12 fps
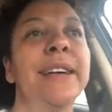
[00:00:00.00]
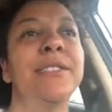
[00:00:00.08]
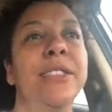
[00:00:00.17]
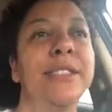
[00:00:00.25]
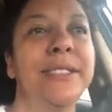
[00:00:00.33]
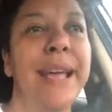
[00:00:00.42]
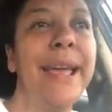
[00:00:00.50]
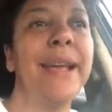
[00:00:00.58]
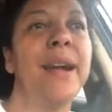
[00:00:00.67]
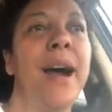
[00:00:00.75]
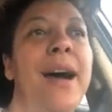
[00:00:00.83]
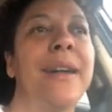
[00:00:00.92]
Today,
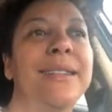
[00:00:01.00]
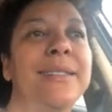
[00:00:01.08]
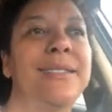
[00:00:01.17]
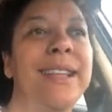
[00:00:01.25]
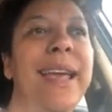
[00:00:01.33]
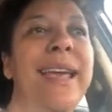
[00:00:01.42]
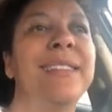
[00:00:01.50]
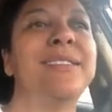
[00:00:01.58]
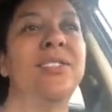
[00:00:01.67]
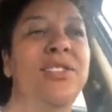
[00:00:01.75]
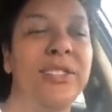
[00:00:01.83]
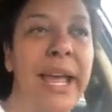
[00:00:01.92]
God is saying,
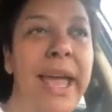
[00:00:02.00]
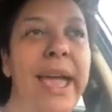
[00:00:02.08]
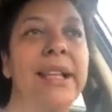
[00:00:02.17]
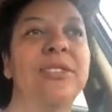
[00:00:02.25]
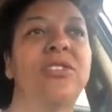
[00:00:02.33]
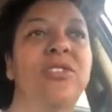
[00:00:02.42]
stand